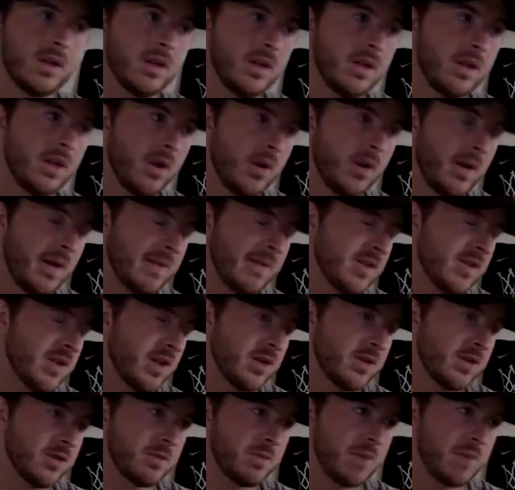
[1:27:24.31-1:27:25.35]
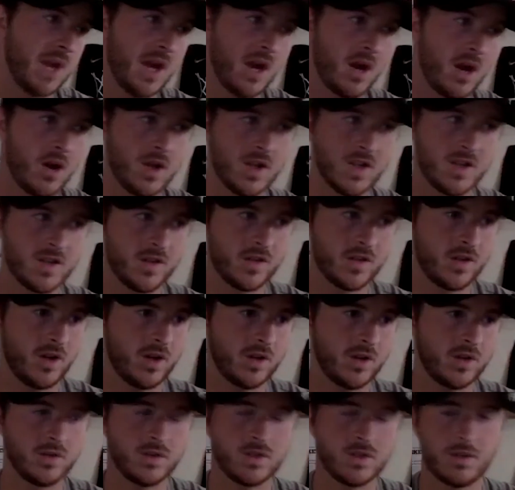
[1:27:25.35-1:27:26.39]
I'll have to talk to his parents and
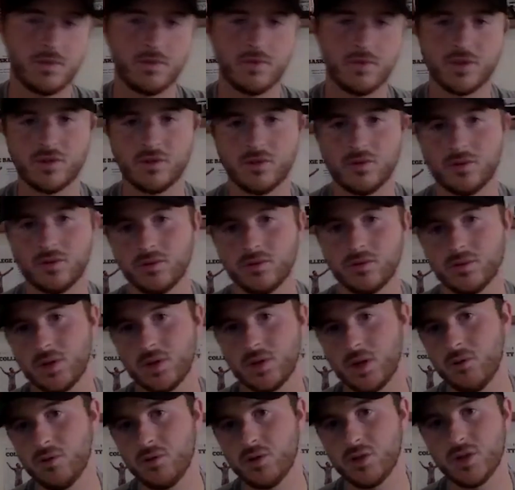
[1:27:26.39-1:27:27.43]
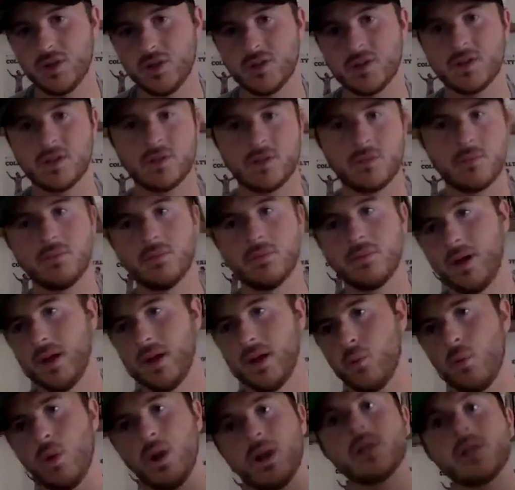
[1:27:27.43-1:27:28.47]
talk to some of his old coaches to,
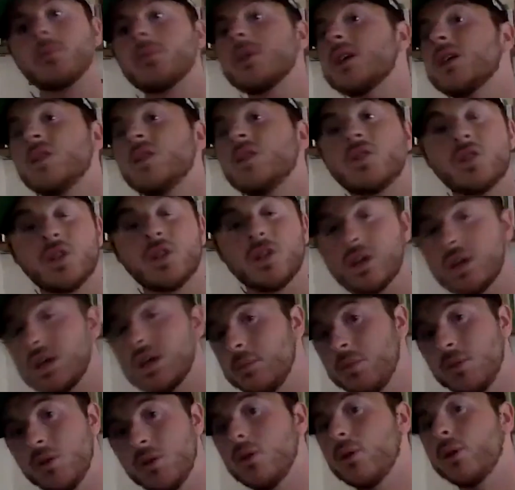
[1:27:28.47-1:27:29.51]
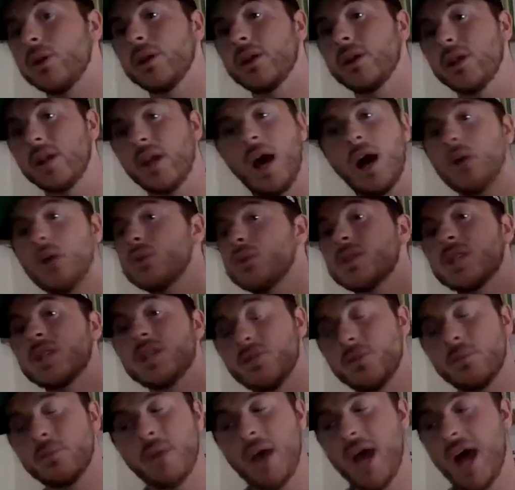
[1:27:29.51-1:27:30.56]
like, what he means to the community and how he's
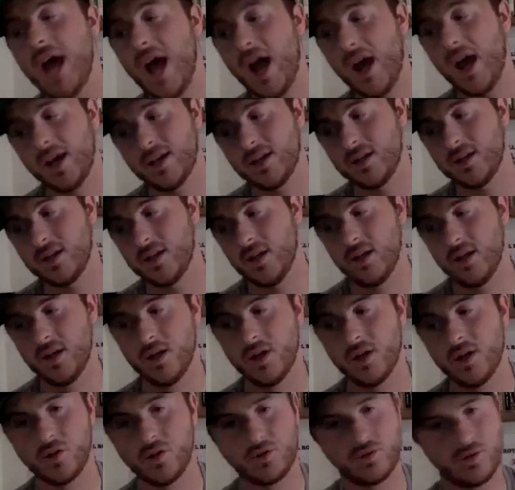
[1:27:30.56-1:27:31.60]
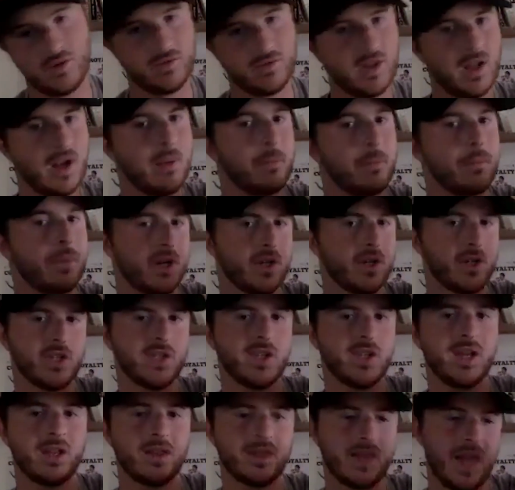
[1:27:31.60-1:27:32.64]
given back. And so I've done a bunch
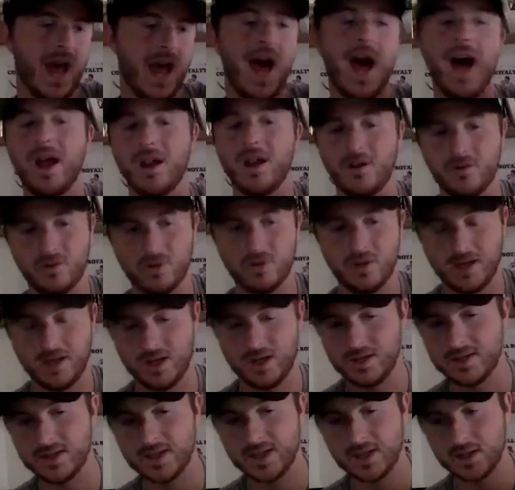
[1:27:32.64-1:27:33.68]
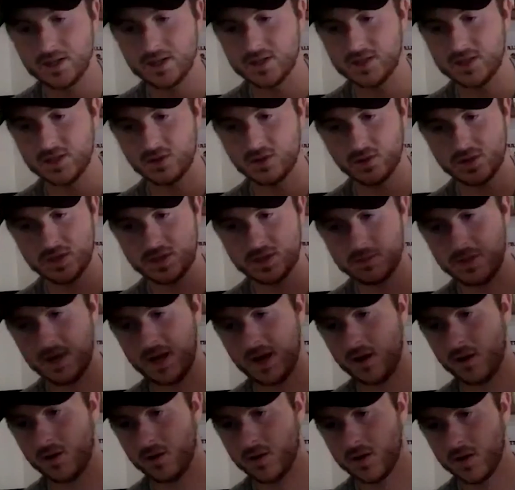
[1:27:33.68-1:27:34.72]
like that, or like I did a series
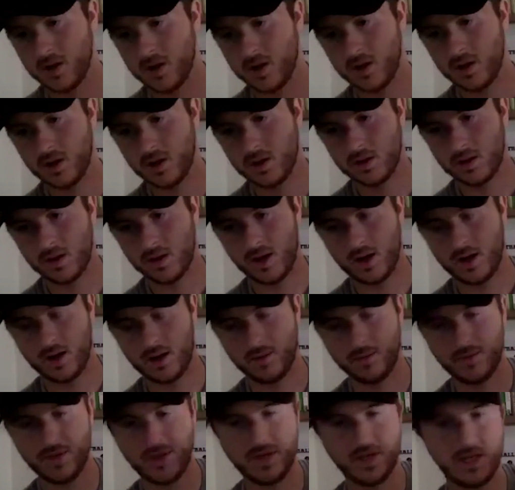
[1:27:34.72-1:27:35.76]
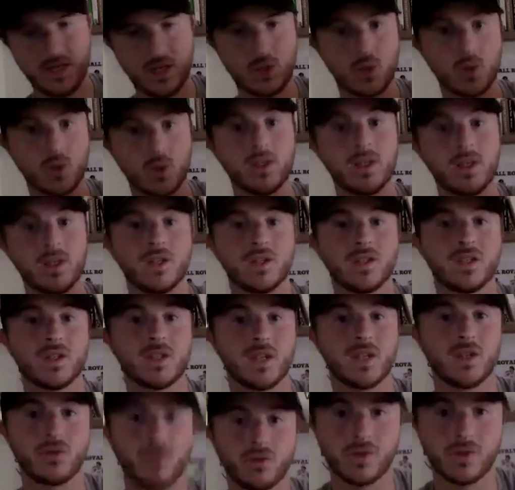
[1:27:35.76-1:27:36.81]
about the Negro Leagues in
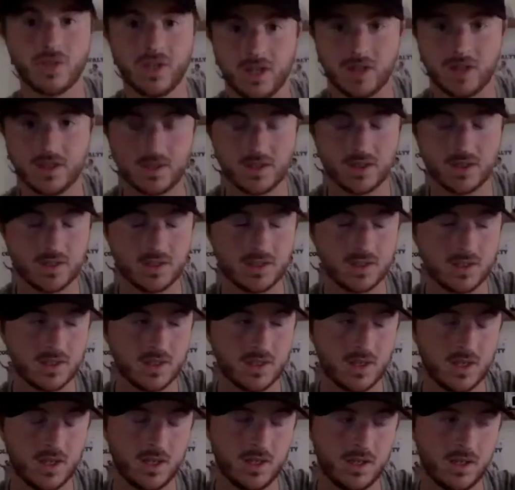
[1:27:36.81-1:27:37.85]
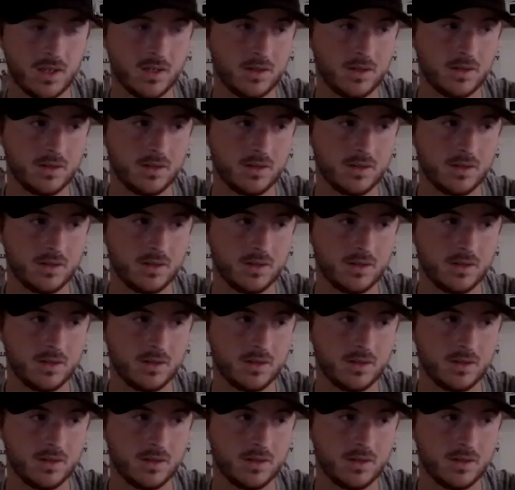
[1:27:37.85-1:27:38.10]
Central Texas. And,